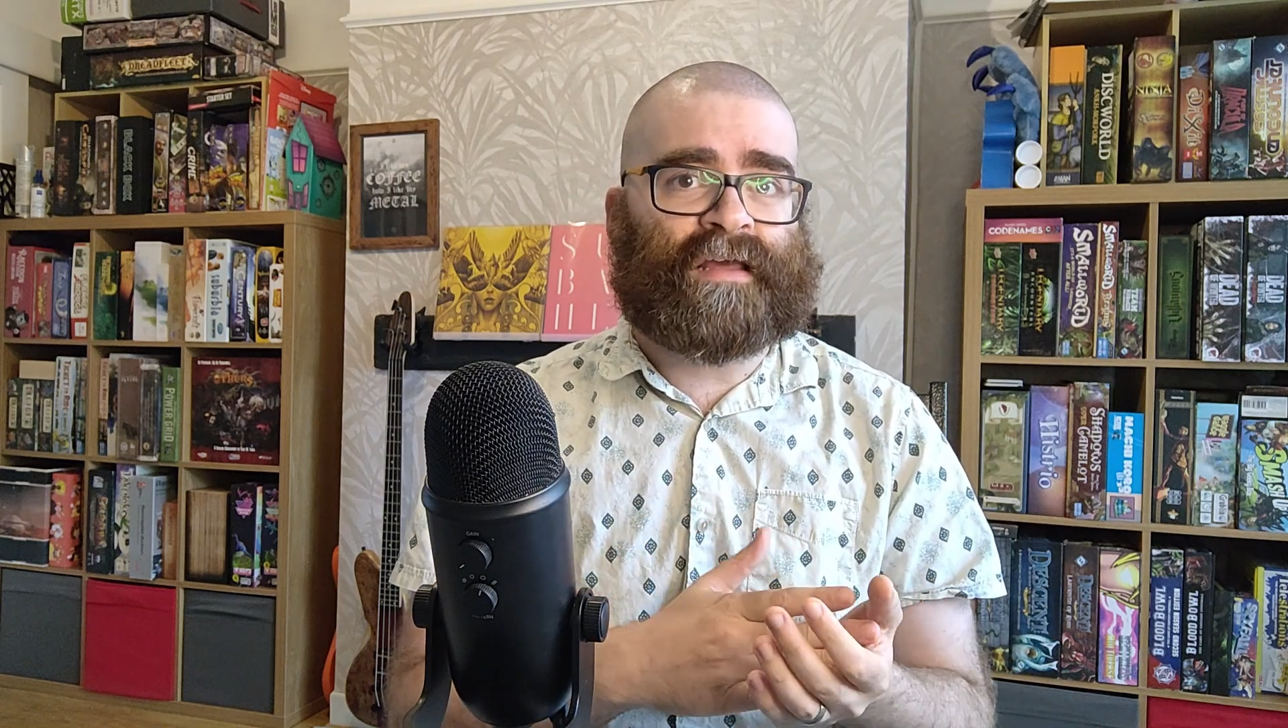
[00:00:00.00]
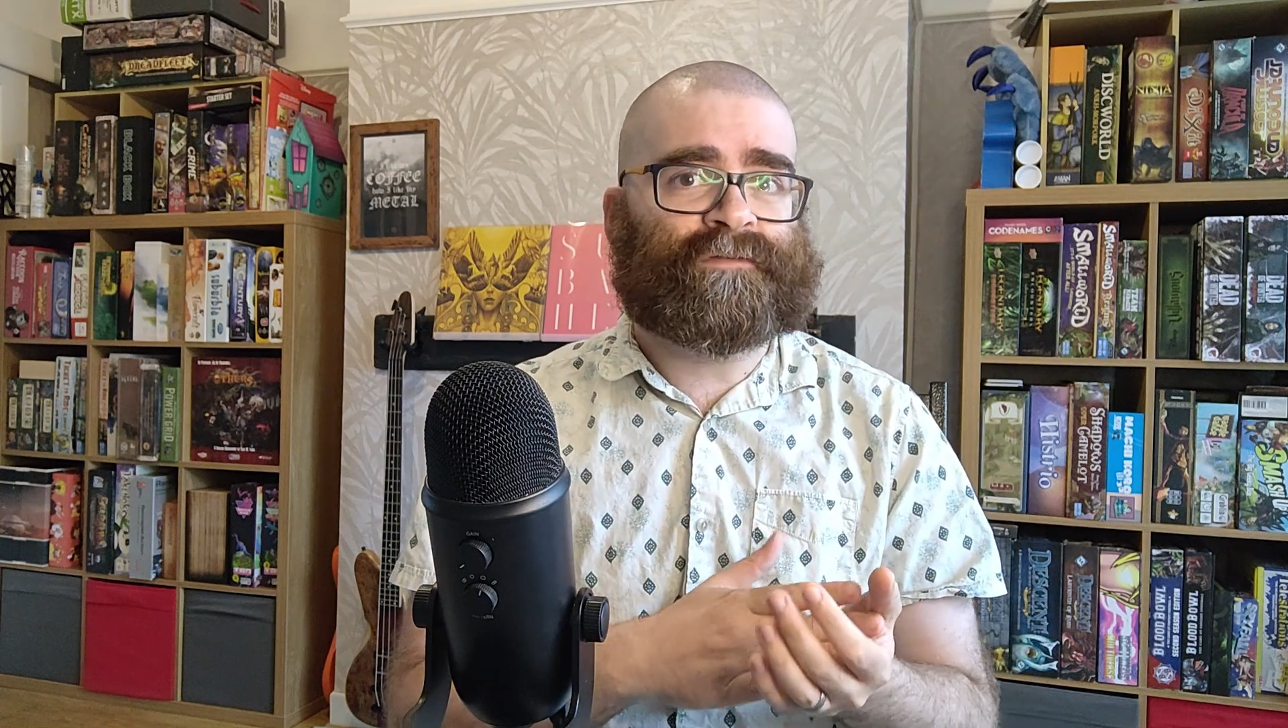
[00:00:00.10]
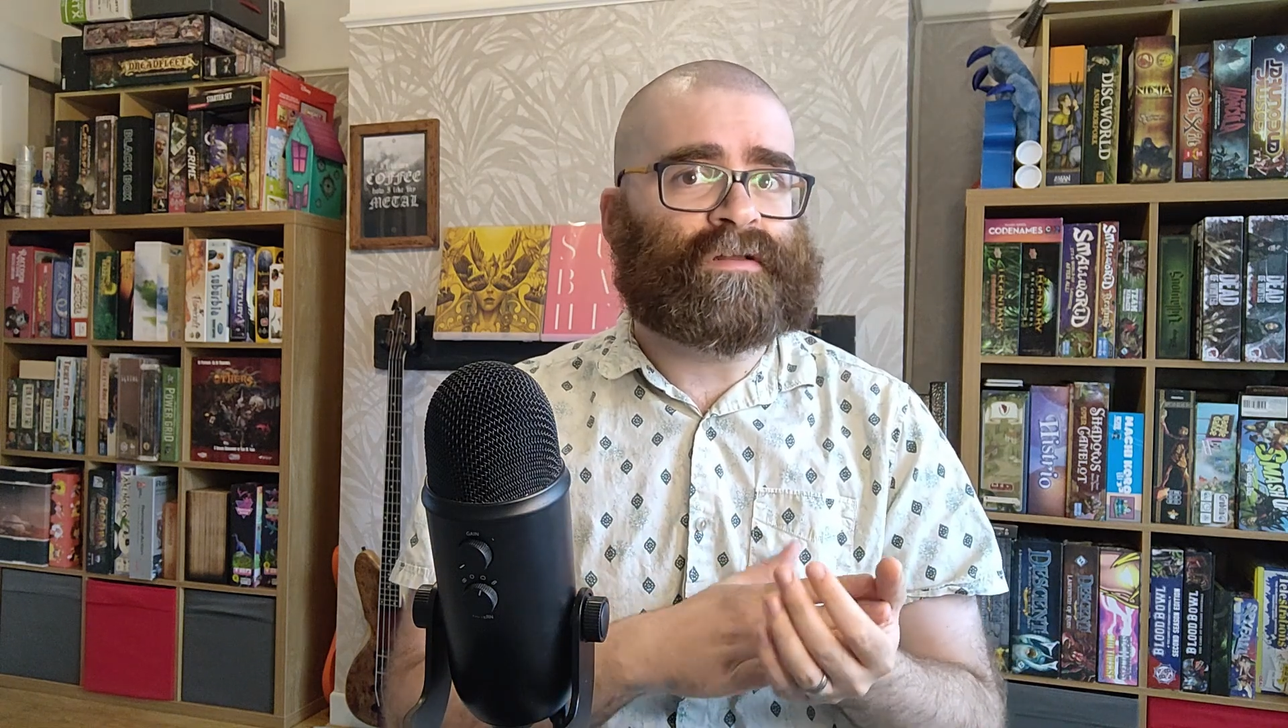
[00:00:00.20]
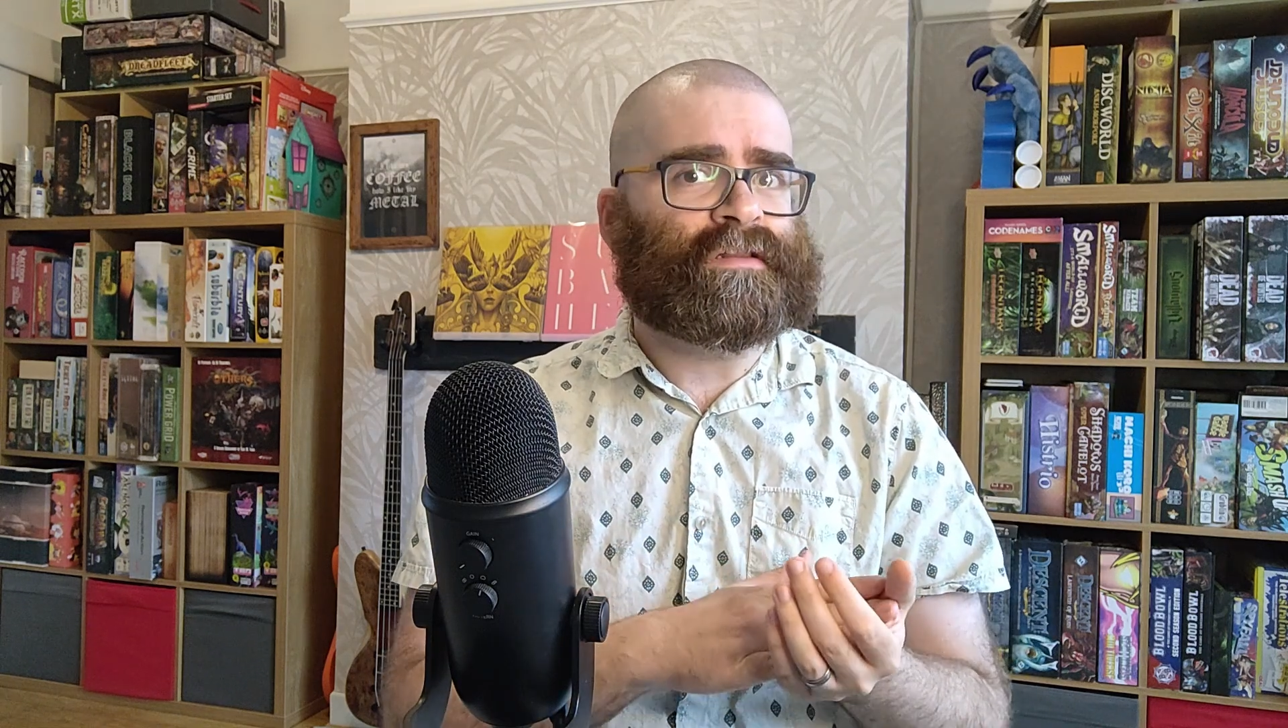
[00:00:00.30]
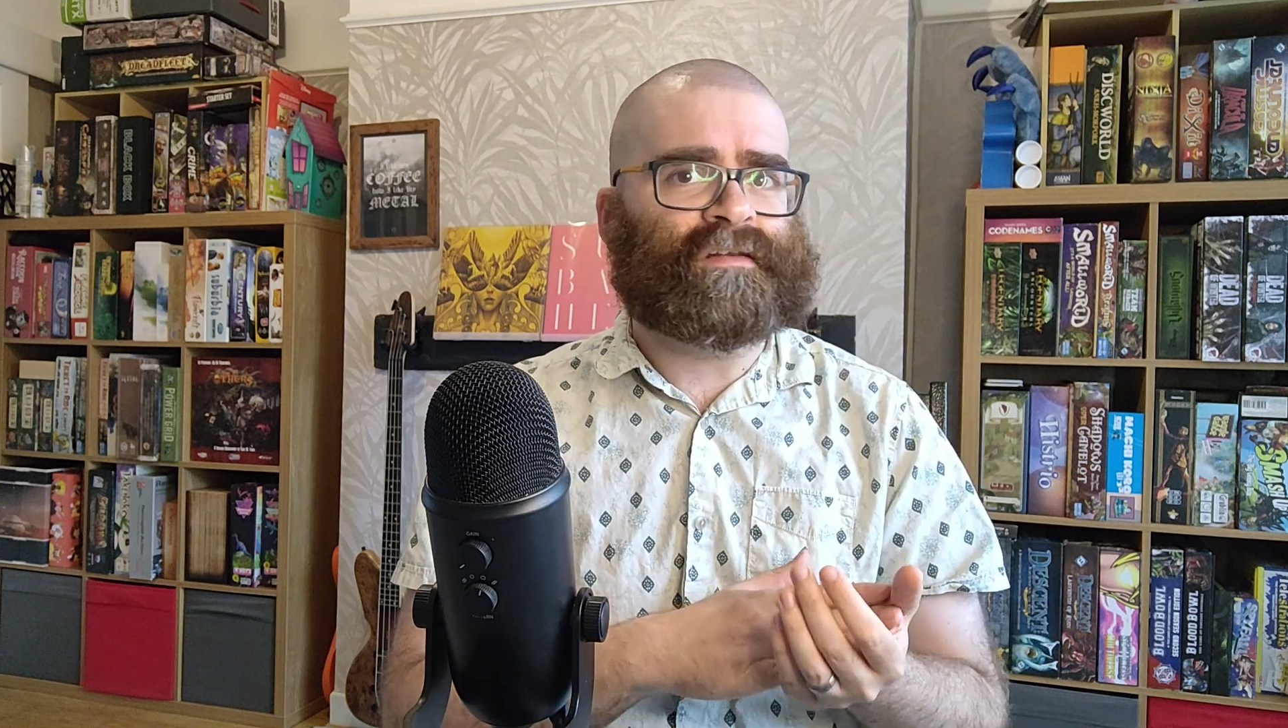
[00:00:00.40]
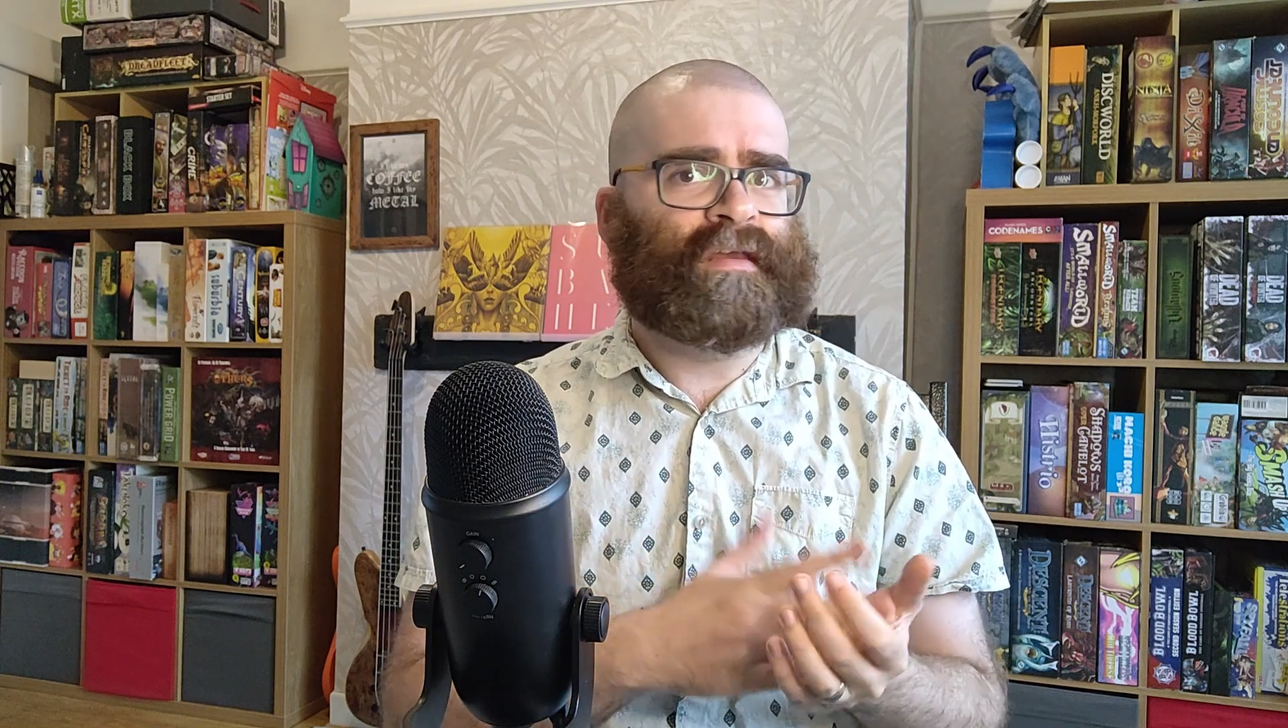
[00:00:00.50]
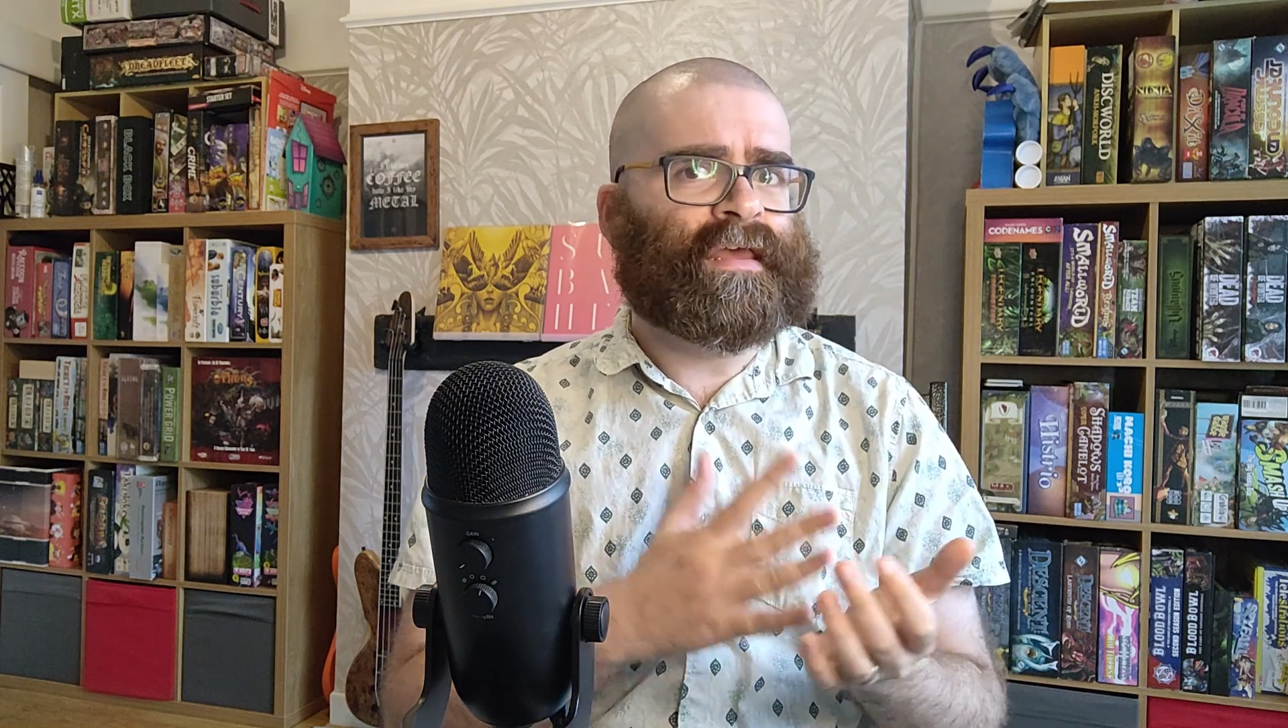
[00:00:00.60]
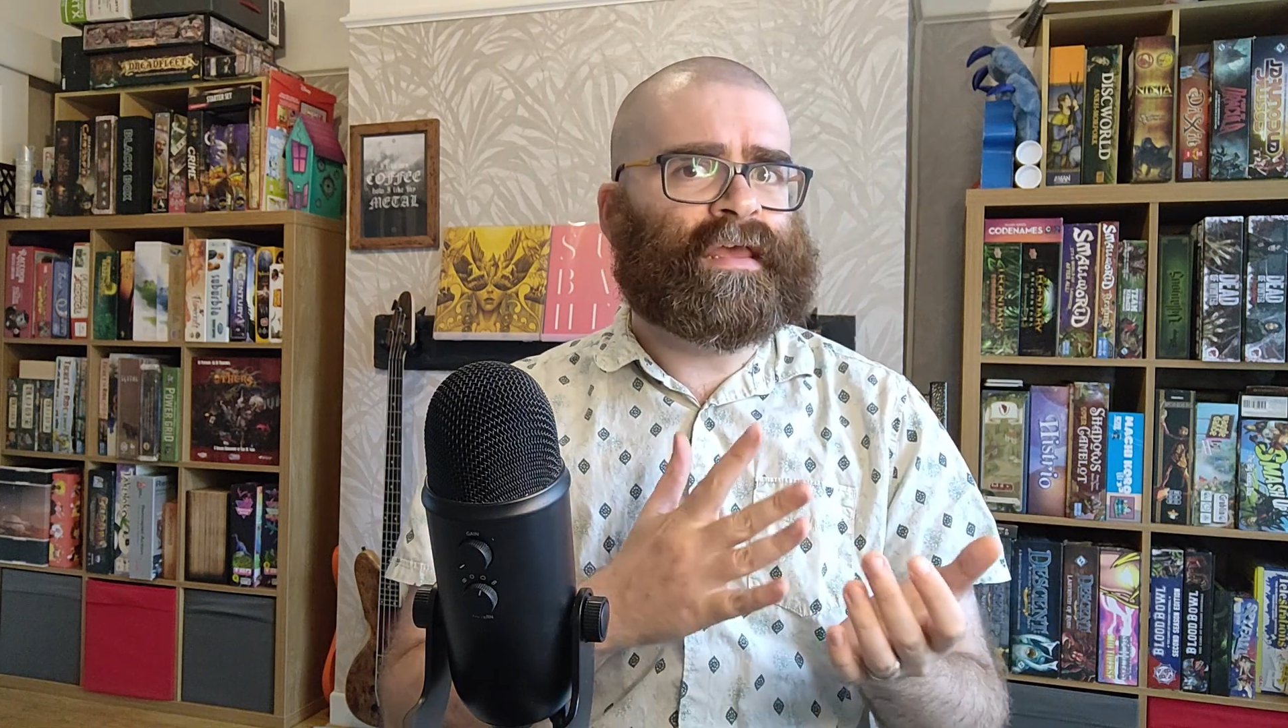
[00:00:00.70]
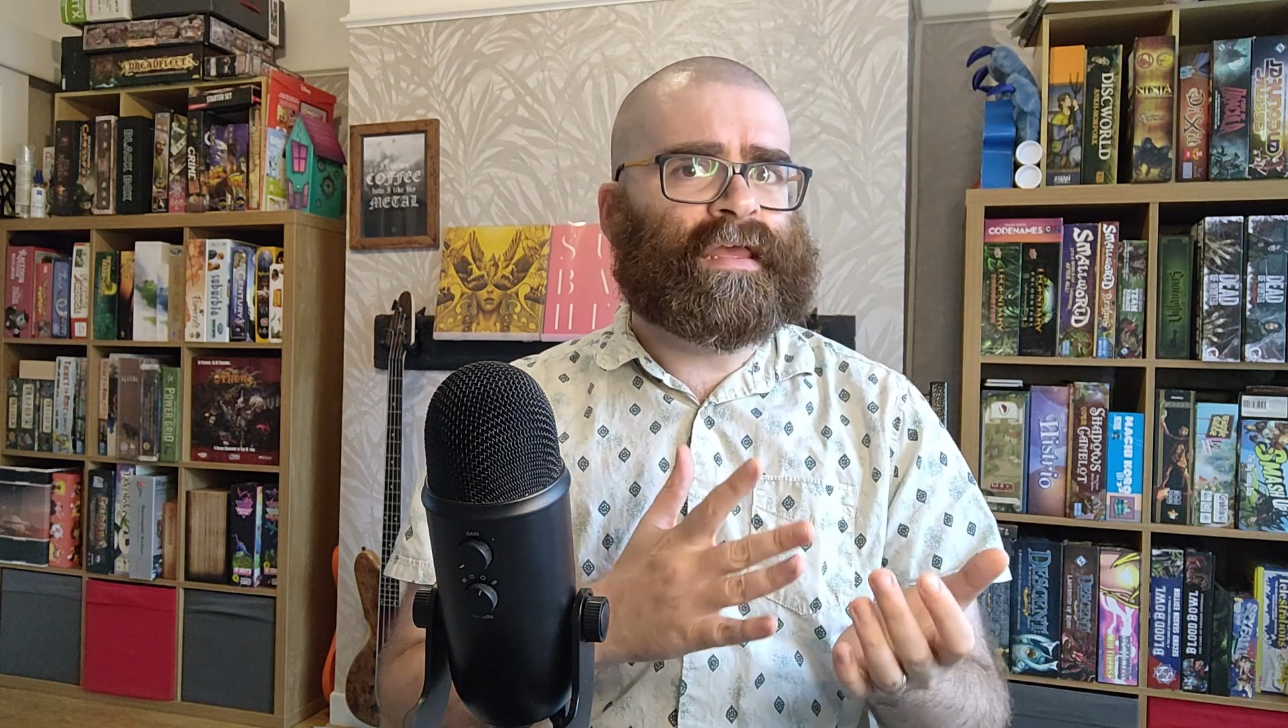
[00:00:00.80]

and I feel that